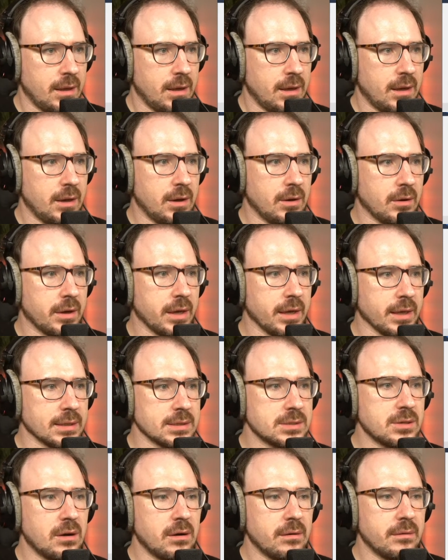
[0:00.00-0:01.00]
Okay,
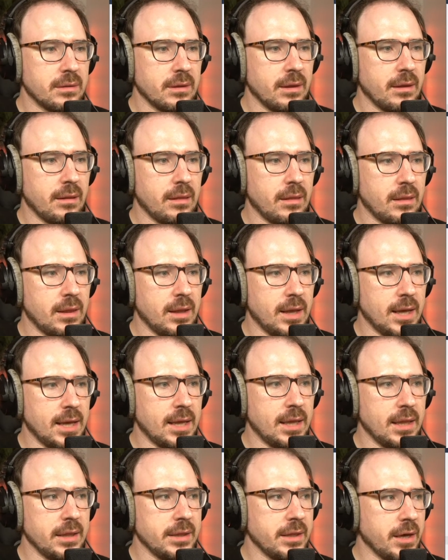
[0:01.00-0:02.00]
so
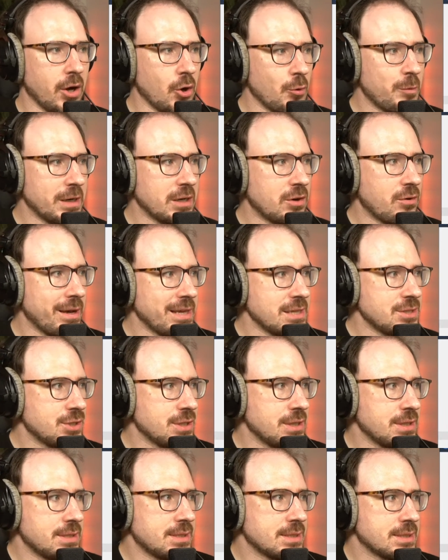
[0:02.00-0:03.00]
open
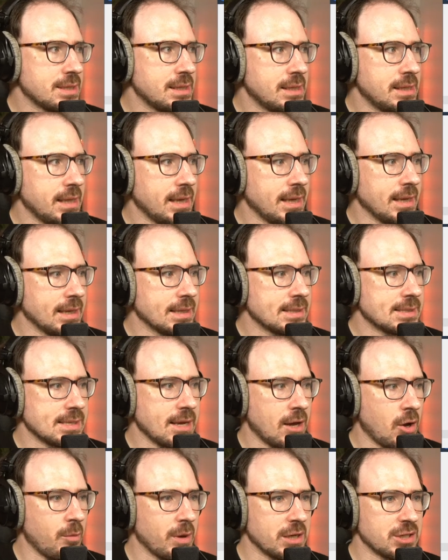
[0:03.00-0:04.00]
question still is
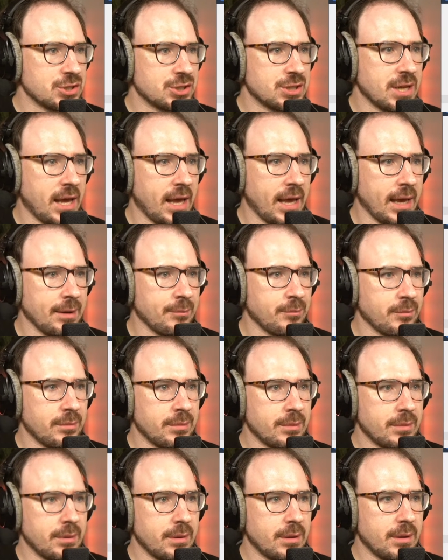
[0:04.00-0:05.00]
how much time
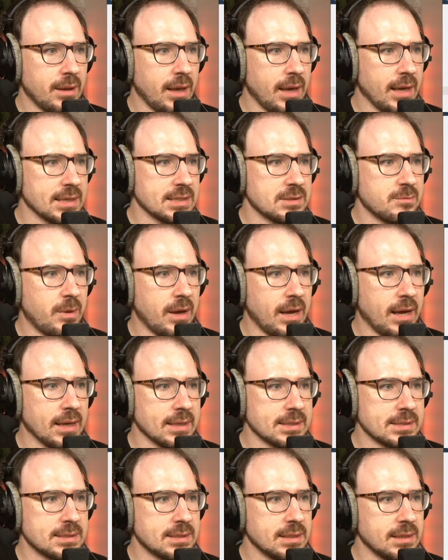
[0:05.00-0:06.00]
has
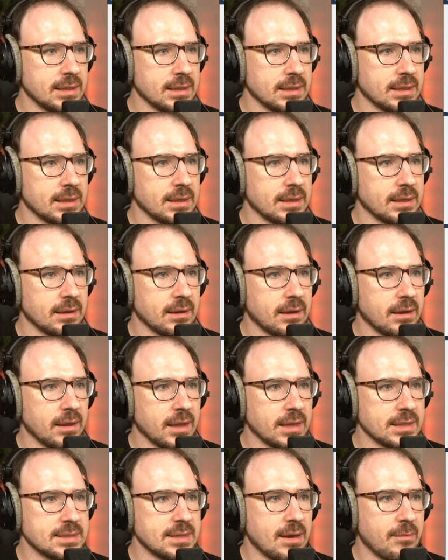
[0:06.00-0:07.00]
passed.
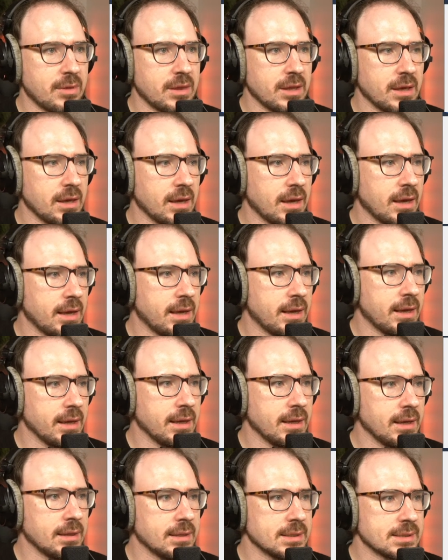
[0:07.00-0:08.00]
That's something
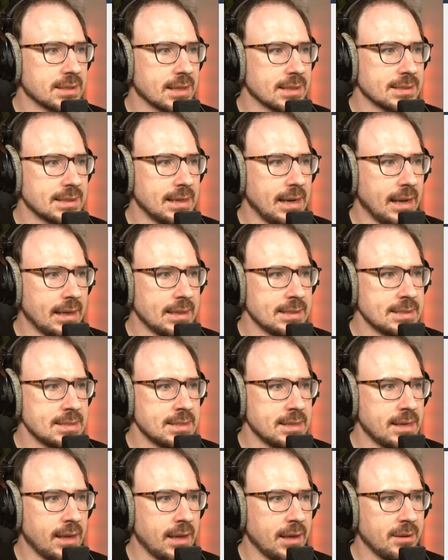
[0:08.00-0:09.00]
I discussed last
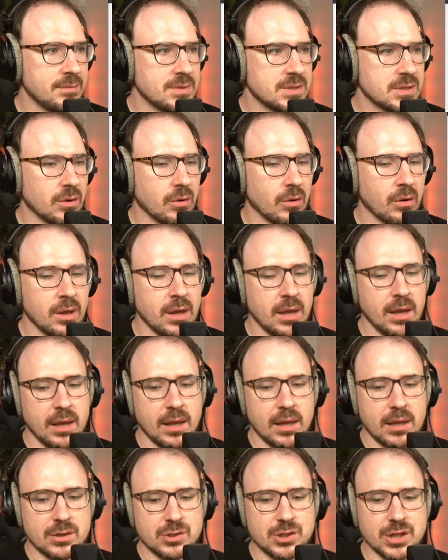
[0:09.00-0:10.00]
time. So
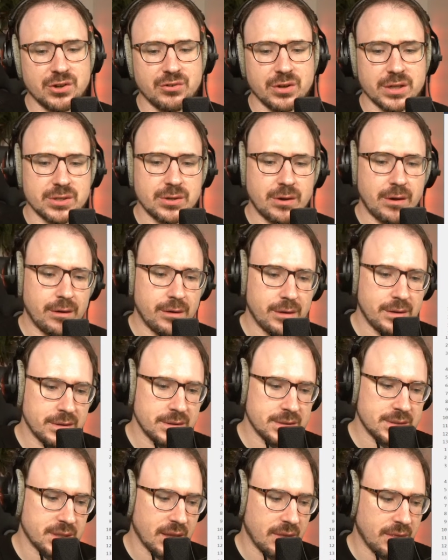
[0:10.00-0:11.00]
she
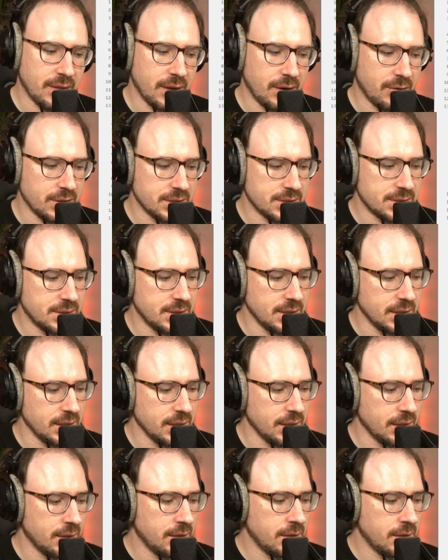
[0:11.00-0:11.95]
returns, then there is the